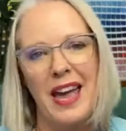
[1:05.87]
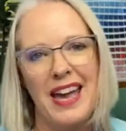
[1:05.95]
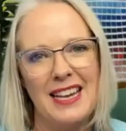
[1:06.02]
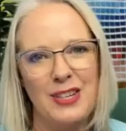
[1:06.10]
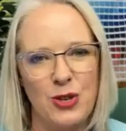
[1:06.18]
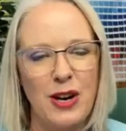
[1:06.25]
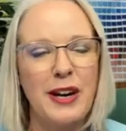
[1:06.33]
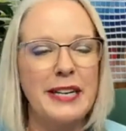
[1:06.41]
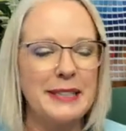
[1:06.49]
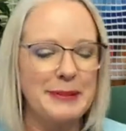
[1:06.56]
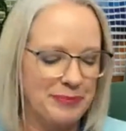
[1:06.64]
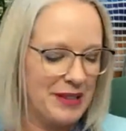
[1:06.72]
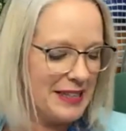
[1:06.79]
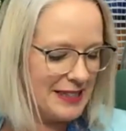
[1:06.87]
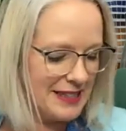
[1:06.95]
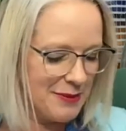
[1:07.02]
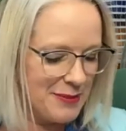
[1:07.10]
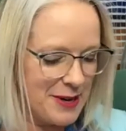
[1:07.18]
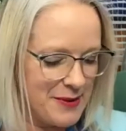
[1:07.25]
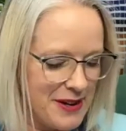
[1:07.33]
air dry in
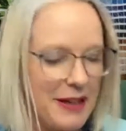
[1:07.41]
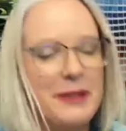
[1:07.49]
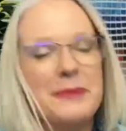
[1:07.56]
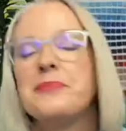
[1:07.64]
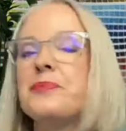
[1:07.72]
some way or other.